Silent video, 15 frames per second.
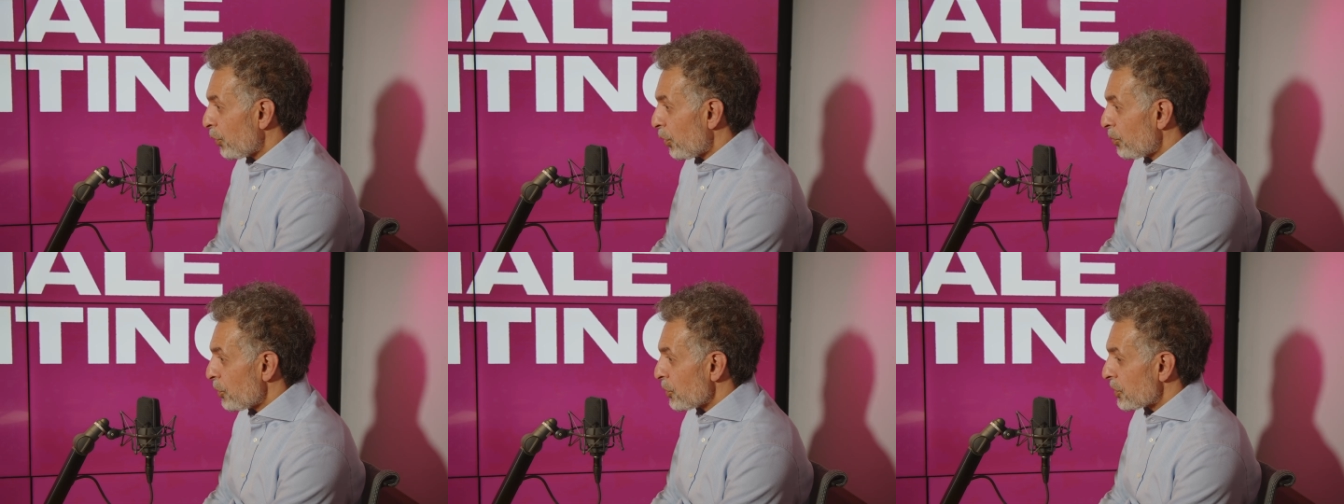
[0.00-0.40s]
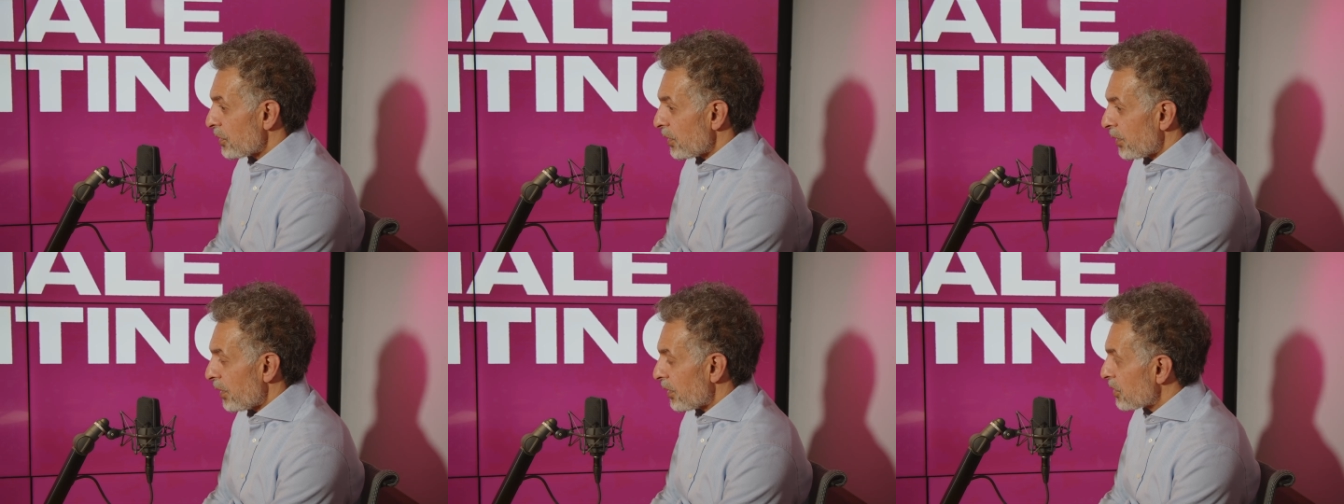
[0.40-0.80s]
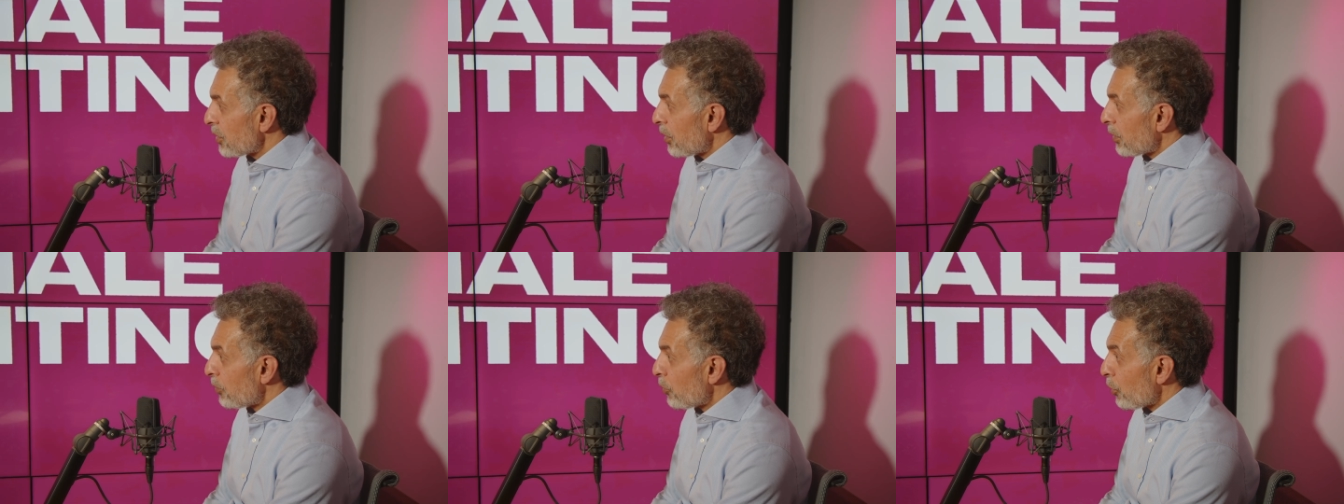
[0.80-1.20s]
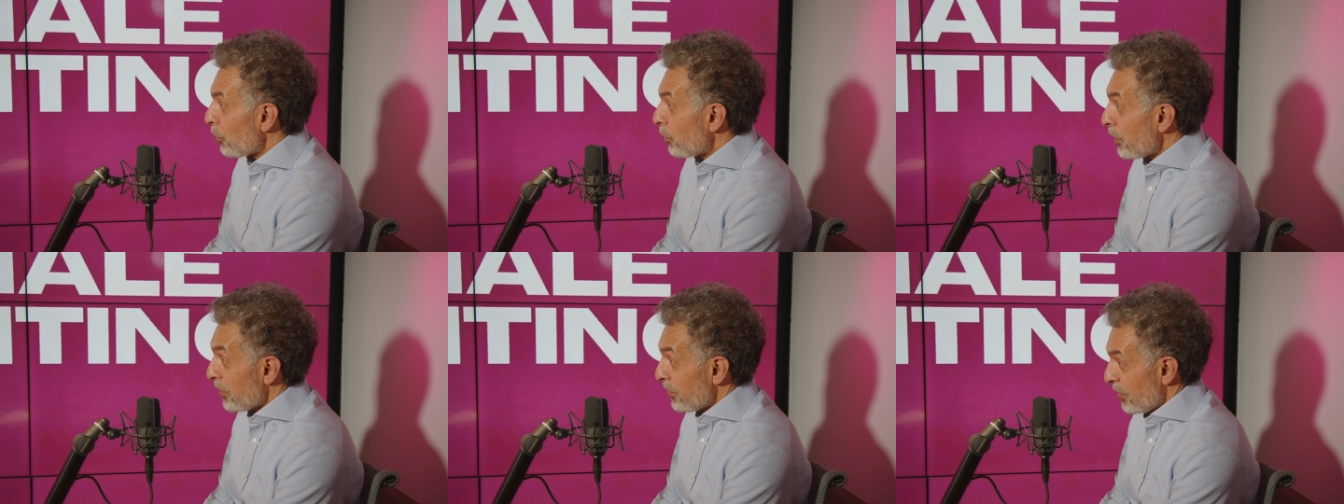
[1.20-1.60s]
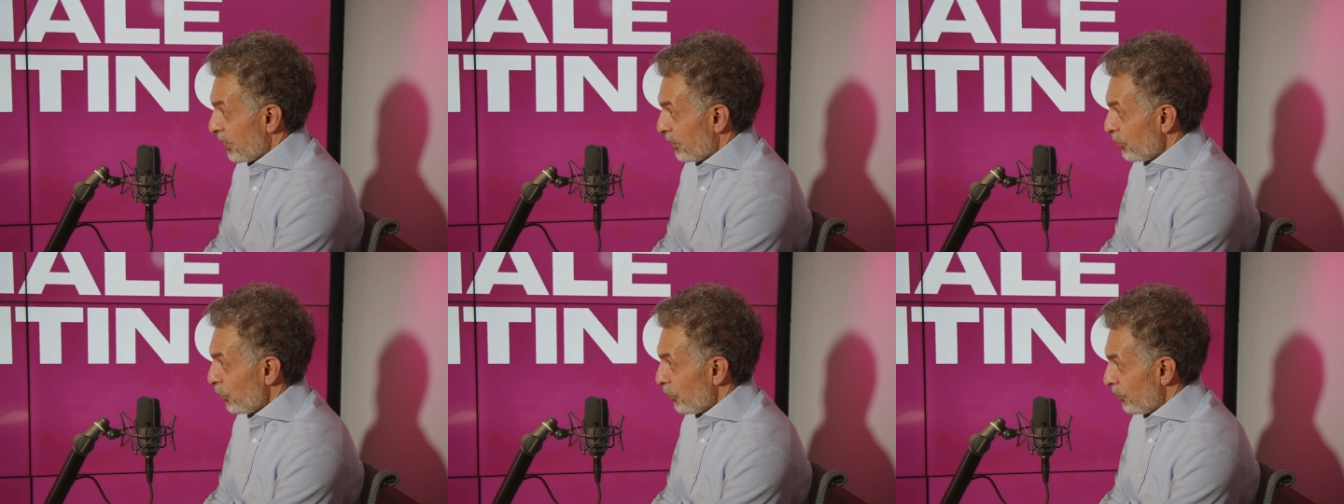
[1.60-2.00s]
and foremost, it's not a
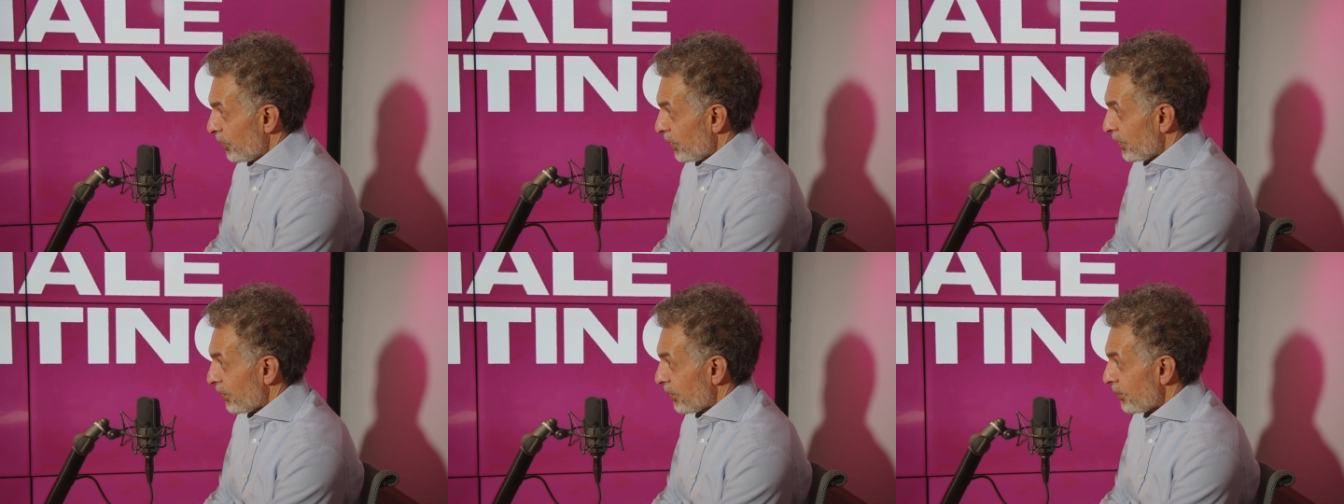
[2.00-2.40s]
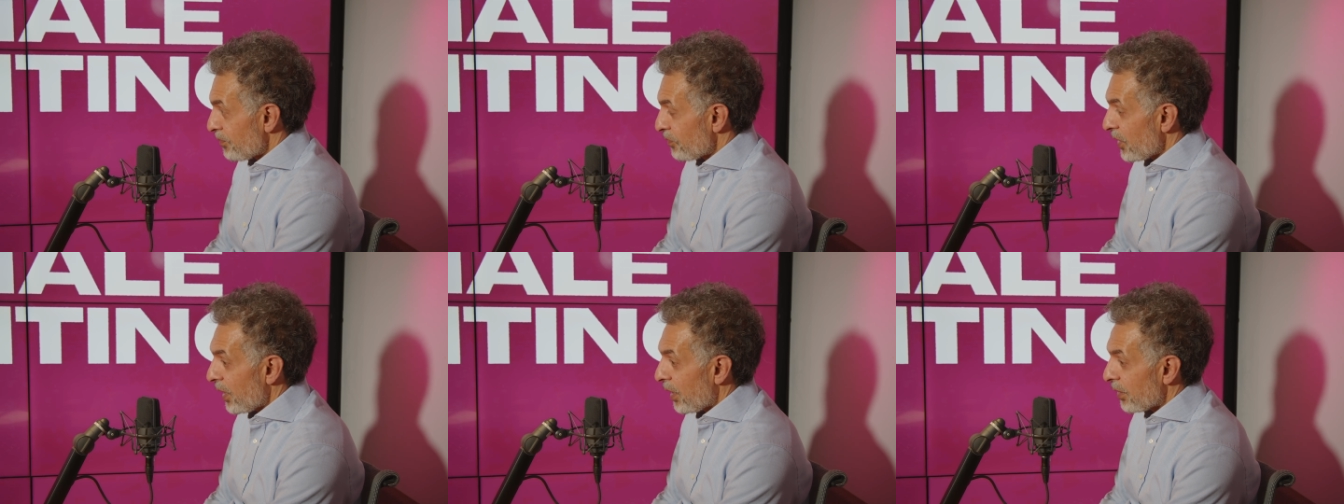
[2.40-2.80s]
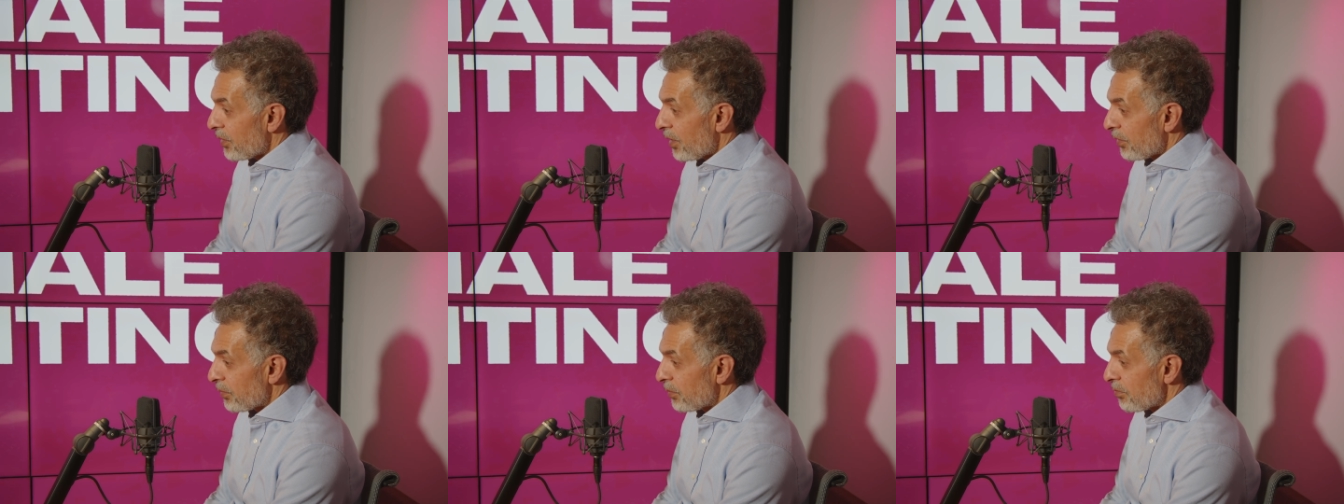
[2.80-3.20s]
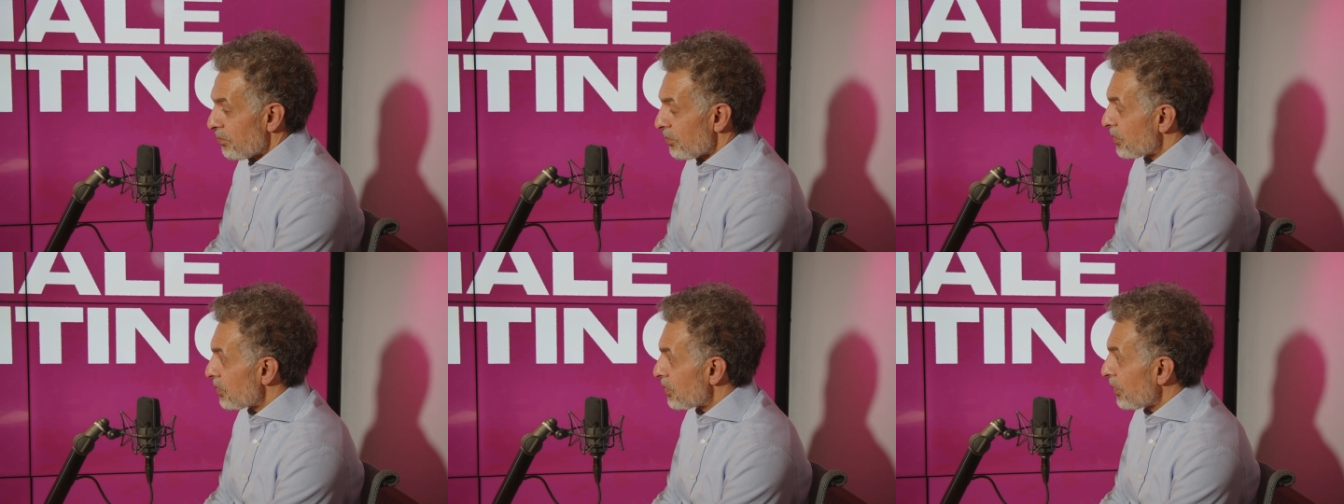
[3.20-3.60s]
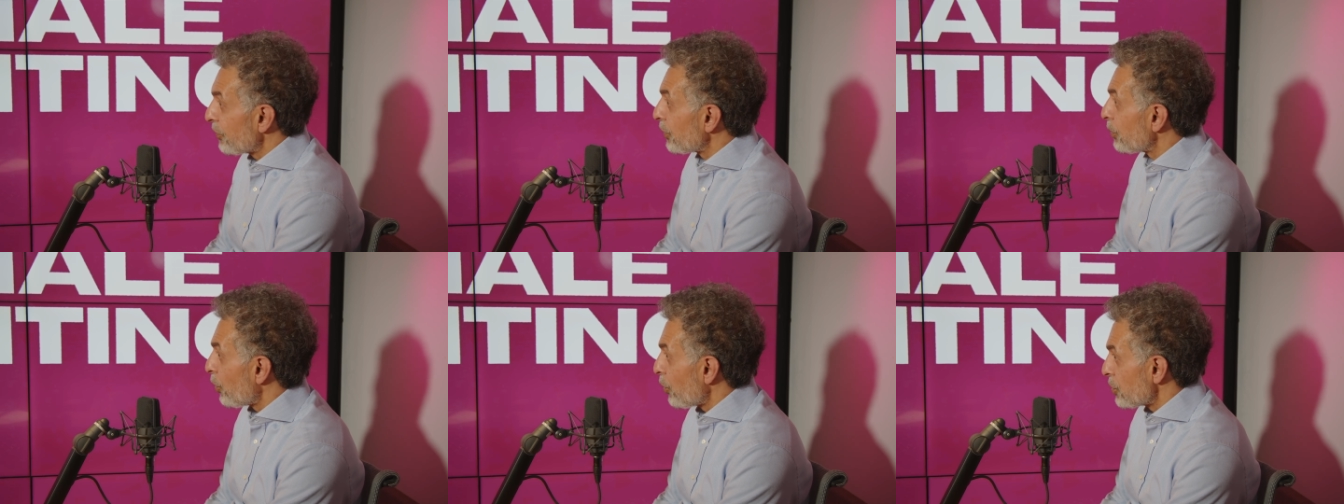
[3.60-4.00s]
monolithic movement. There are
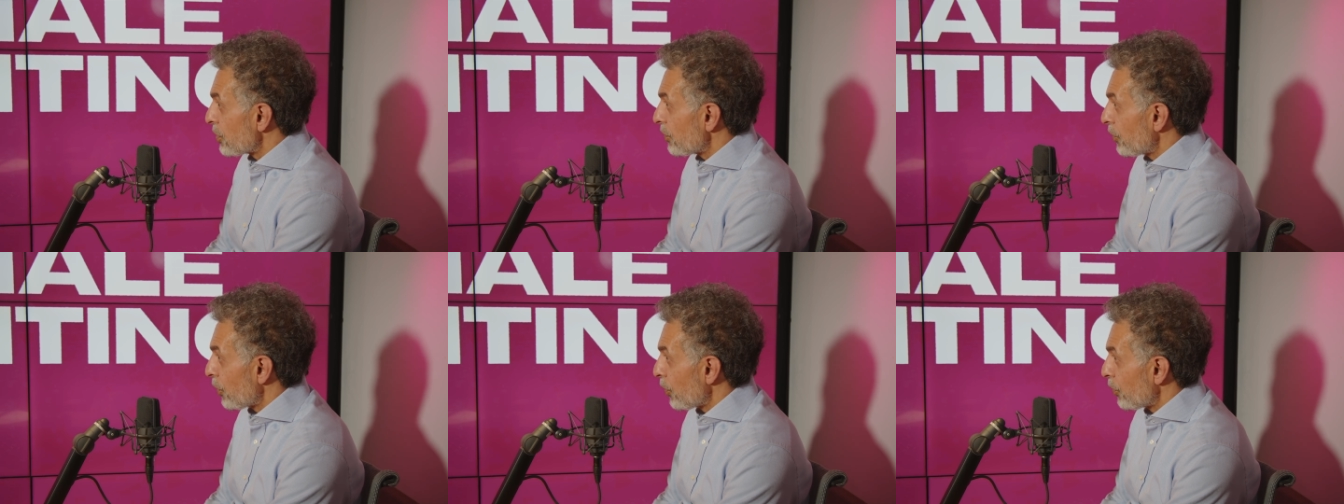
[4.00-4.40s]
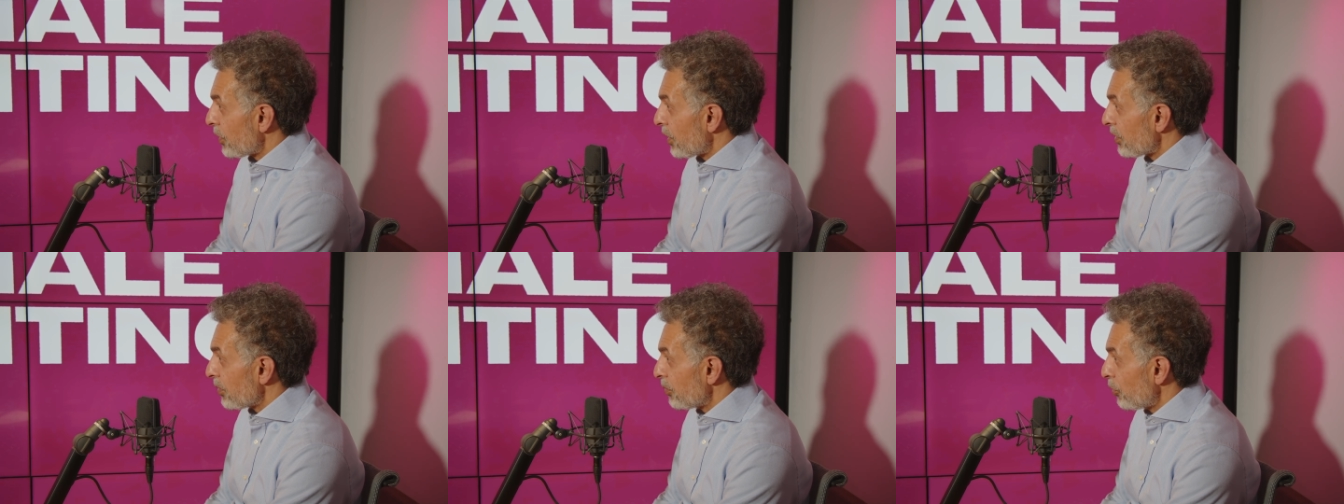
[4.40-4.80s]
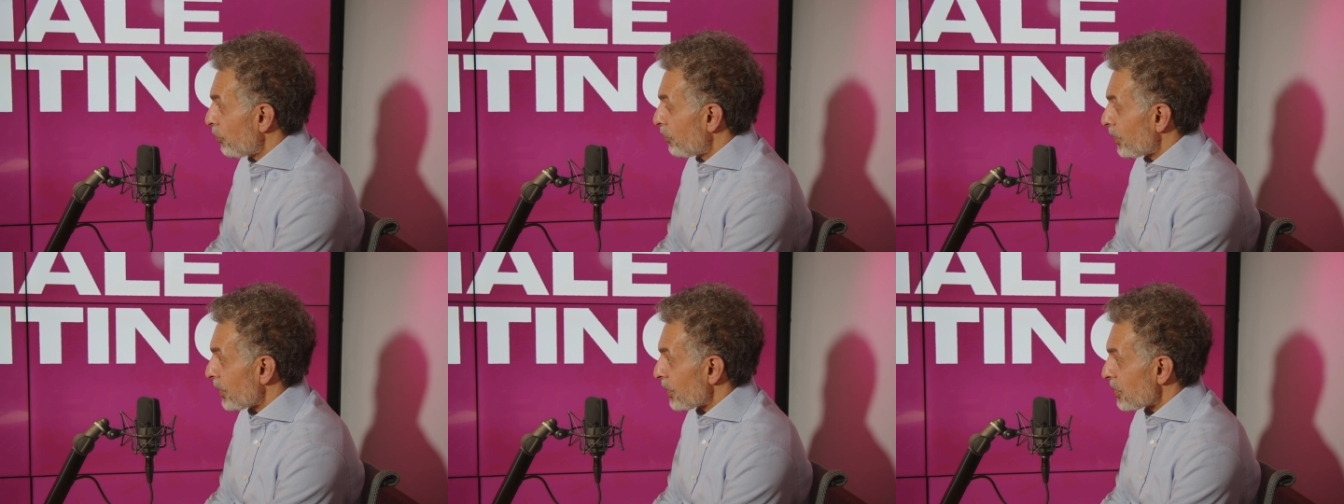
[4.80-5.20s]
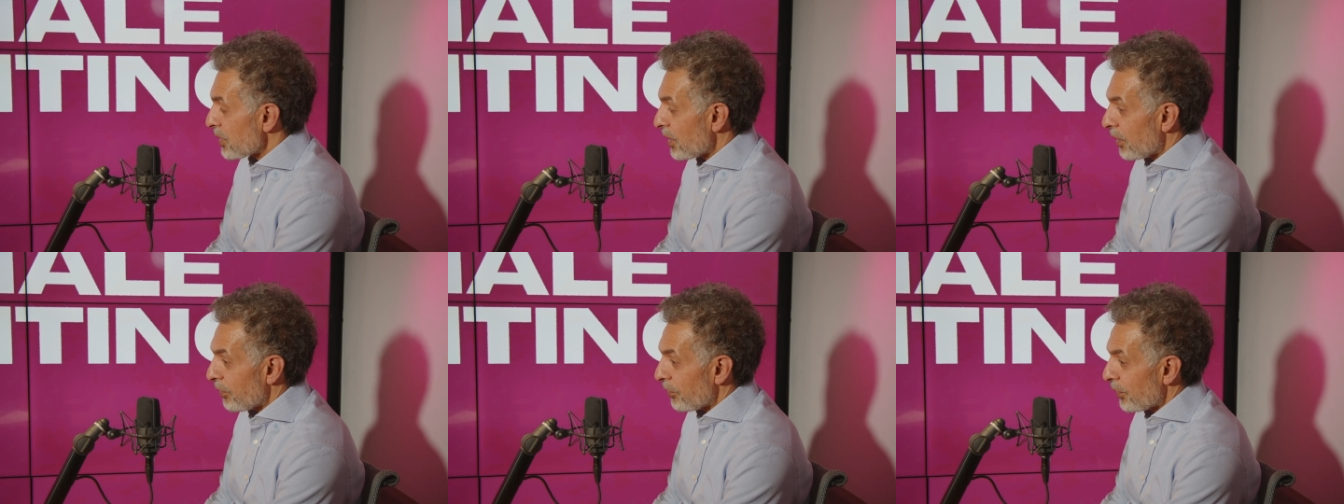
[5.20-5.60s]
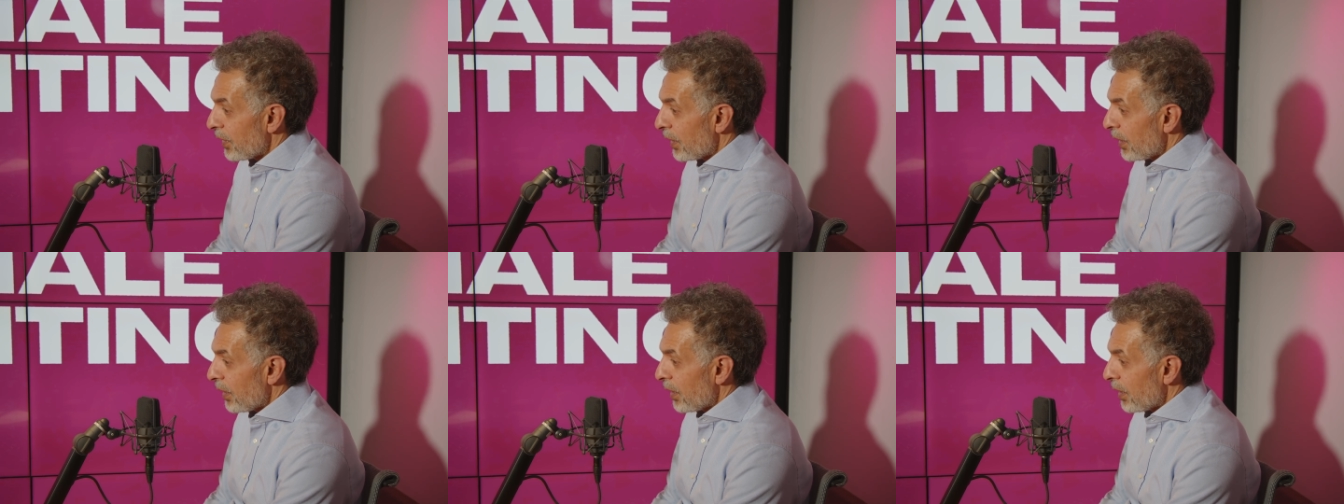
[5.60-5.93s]
different points of view within the movement itself.